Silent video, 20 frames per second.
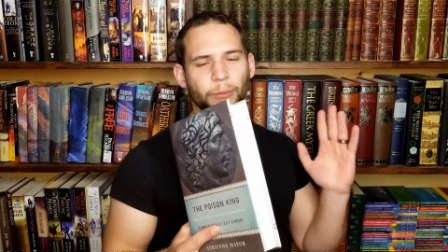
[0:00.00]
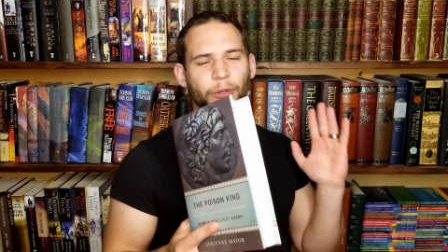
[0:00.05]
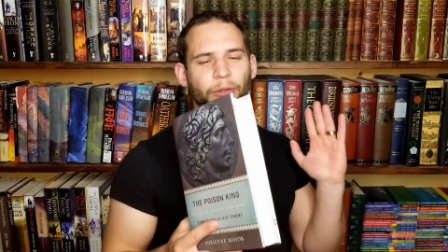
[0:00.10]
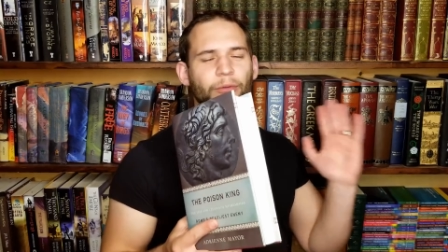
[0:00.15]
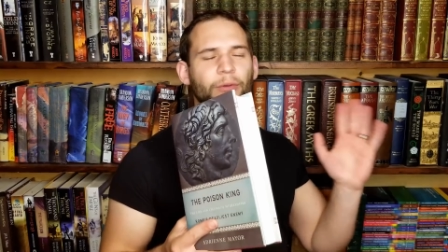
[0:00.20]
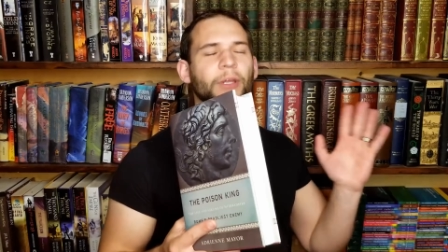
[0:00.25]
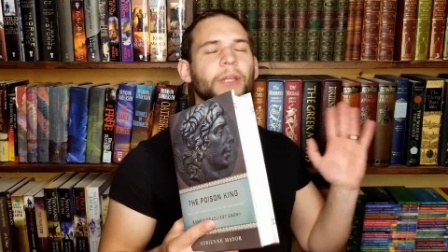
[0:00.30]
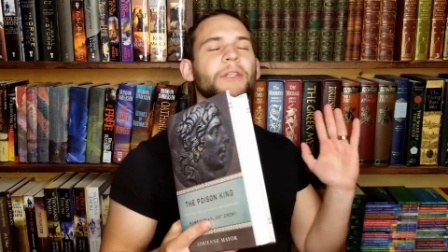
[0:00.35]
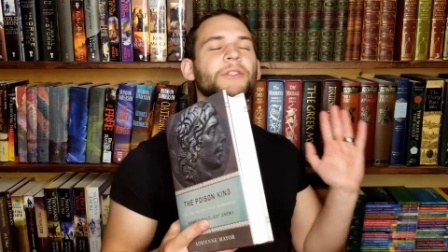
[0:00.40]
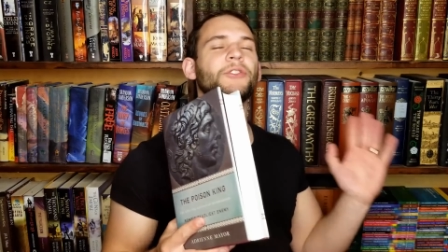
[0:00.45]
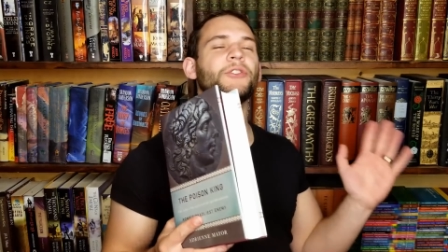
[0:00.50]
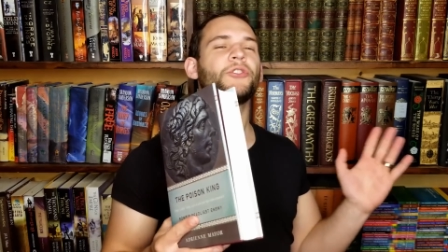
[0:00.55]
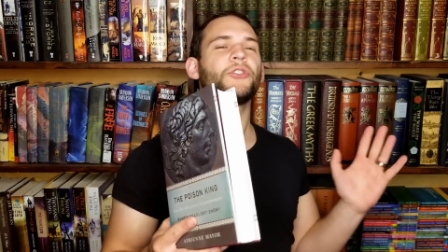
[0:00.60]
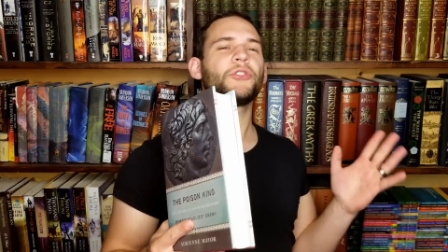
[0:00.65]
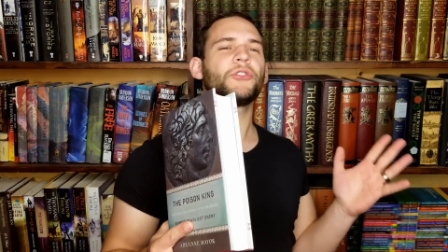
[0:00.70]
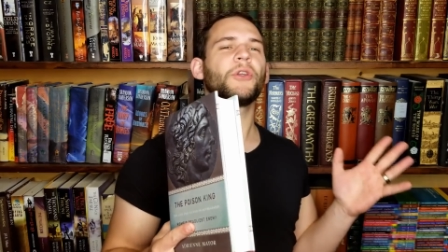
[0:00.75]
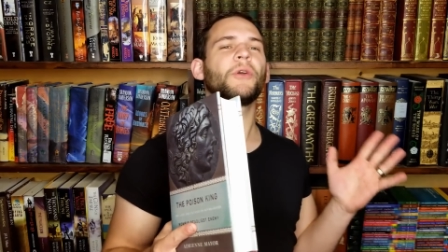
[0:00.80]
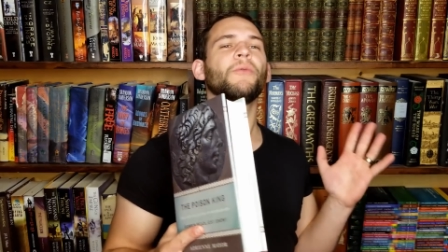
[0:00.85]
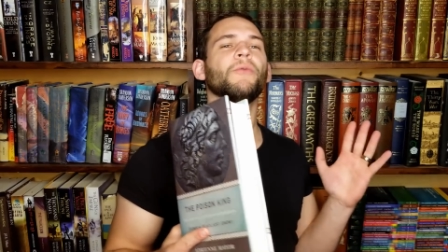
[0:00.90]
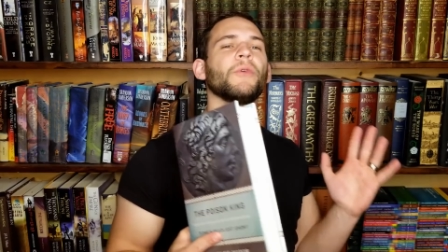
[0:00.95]
Mithridates is
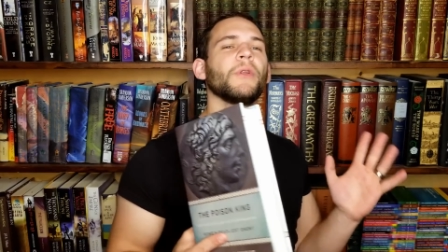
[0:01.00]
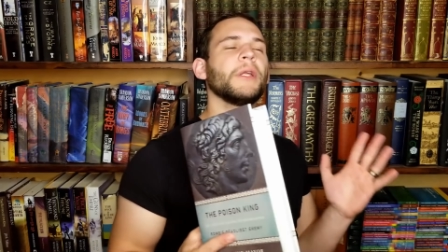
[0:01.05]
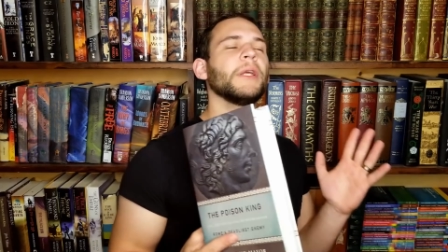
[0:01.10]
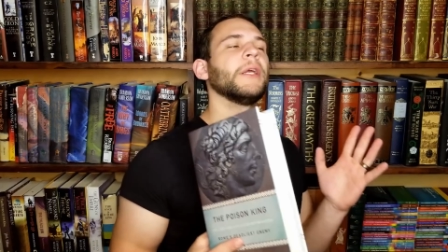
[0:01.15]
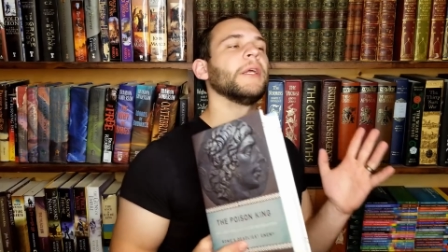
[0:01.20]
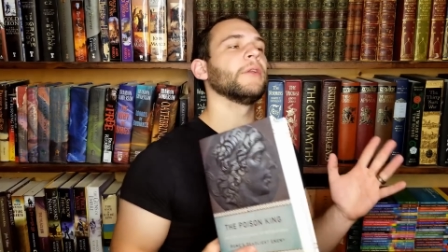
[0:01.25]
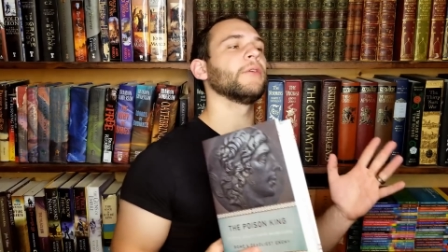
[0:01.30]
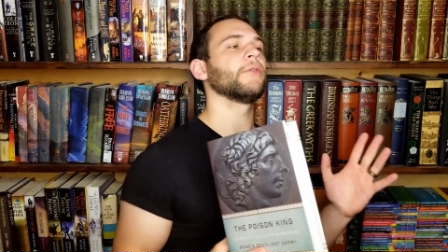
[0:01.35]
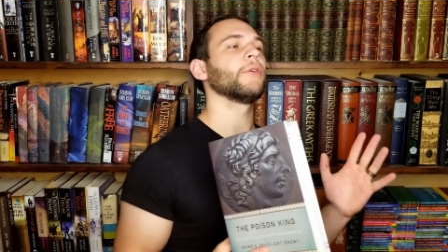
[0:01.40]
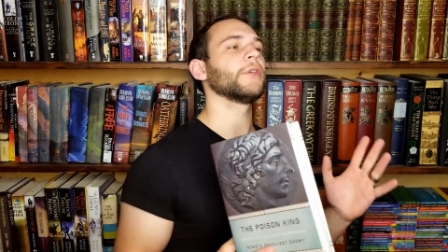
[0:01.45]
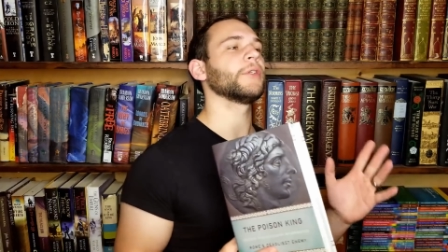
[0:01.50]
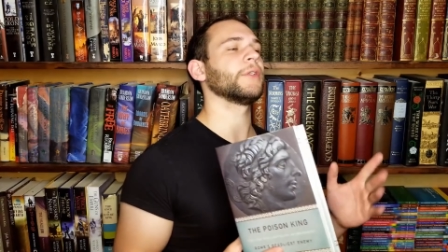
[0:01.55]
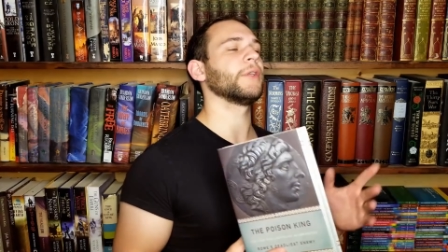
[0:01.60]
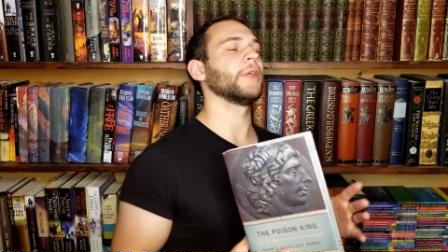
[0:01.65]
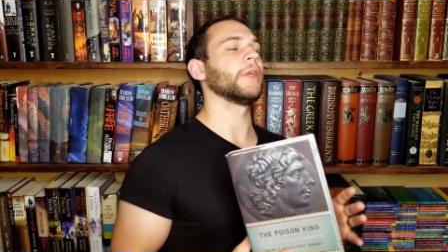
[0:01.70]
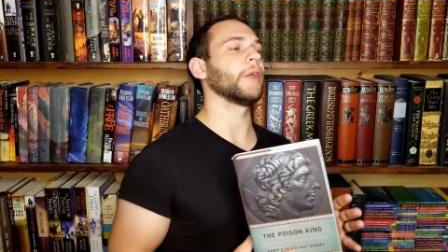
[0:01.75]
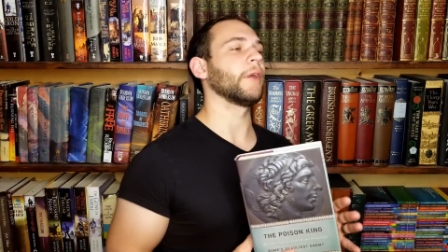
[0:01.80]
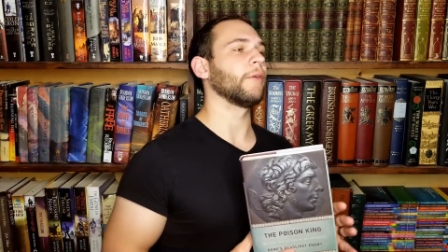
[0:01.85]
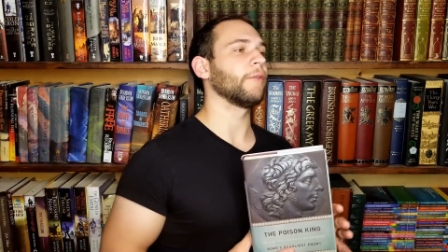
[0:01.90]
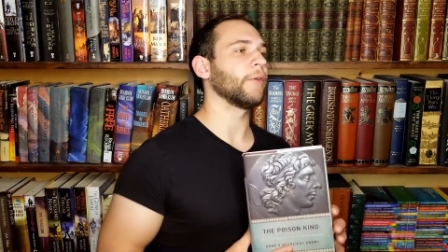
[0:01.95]
just a really
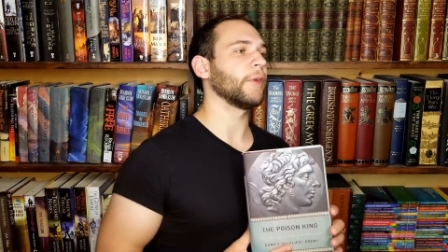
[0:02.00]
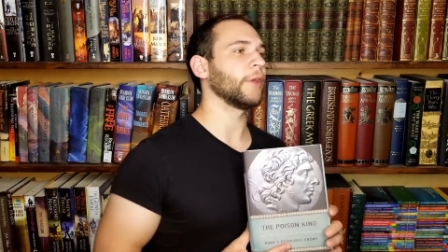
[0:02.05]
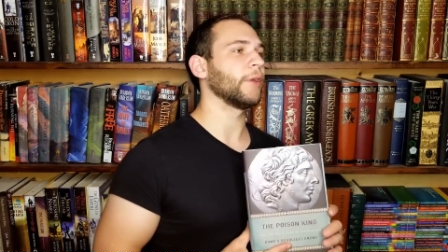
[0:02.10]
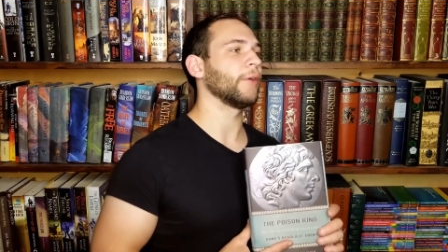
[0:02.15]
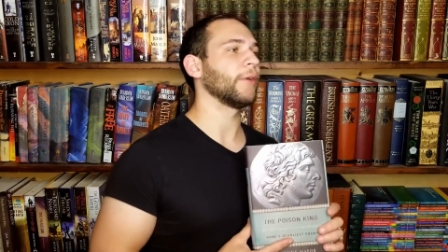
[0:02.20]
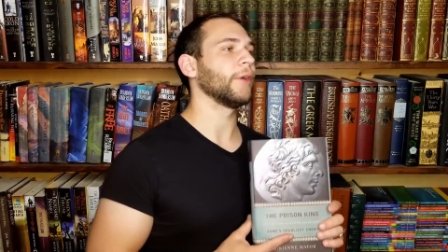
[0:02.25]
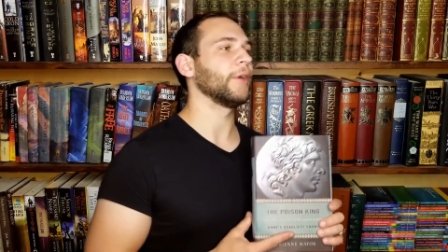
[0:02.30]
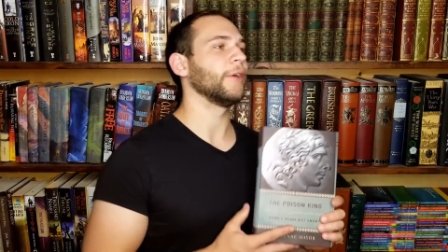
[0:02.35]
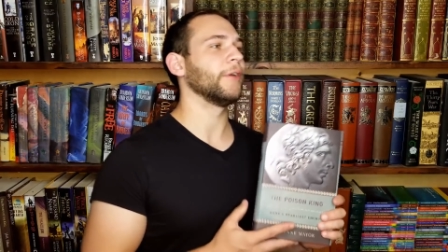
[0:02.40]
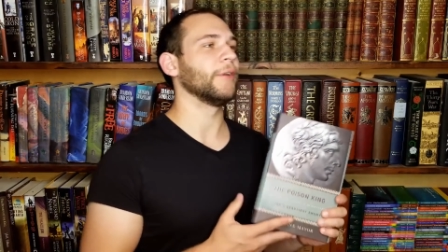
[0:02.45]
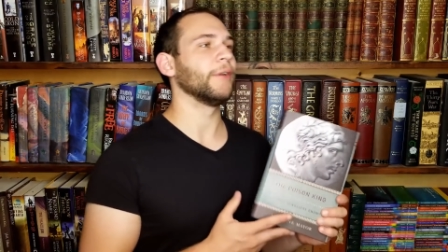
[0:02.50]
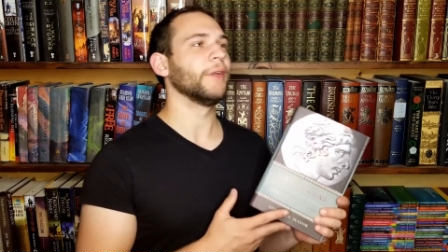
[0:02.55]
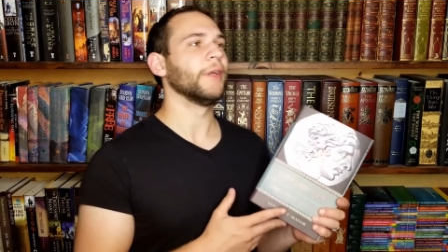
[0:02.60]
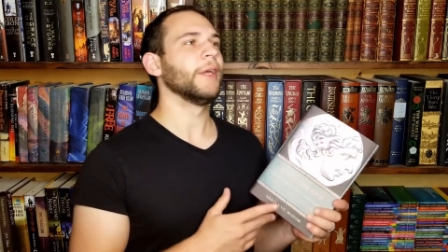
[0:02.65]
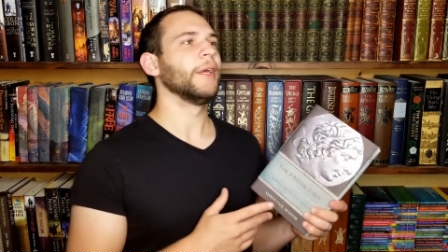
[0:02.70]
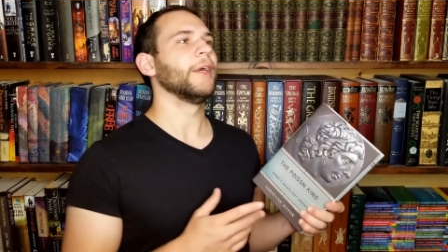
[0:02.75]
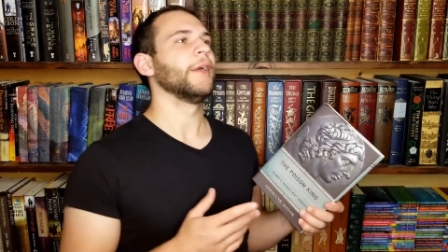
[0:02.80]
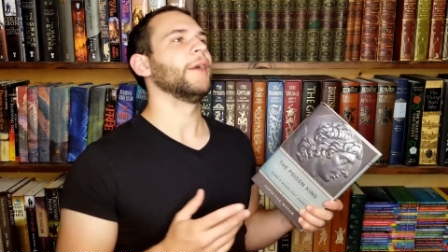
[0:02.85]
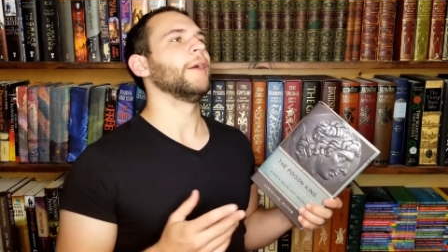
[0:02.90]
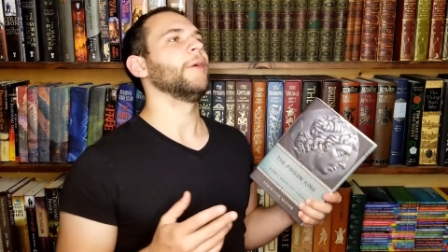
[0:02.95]
interesting figure, and
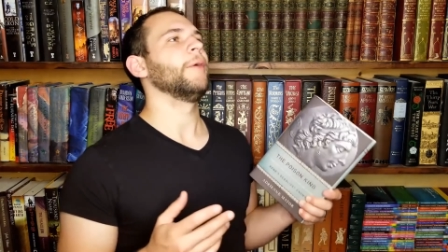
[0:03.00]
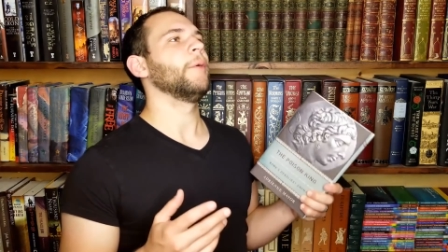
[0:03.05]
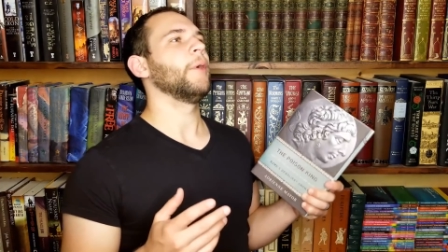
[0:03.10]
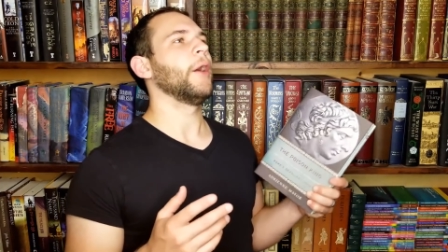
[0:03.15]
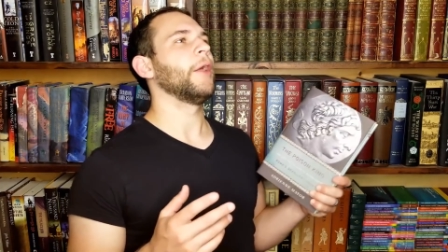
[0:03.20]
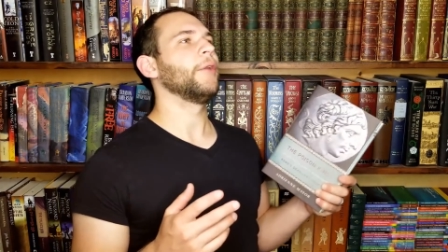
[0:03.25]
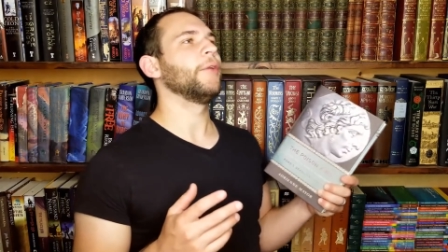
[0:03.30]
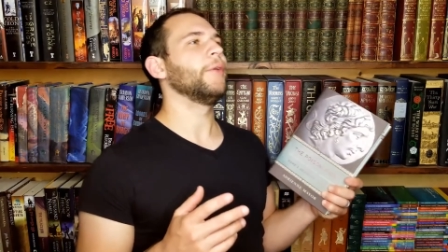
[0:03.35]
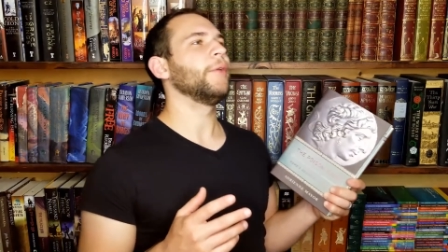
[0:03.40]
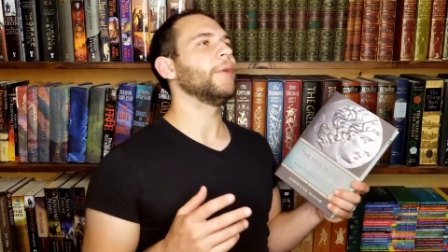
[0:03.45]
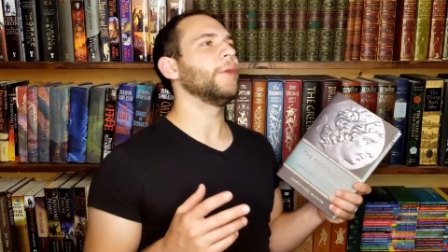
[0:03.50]
uh,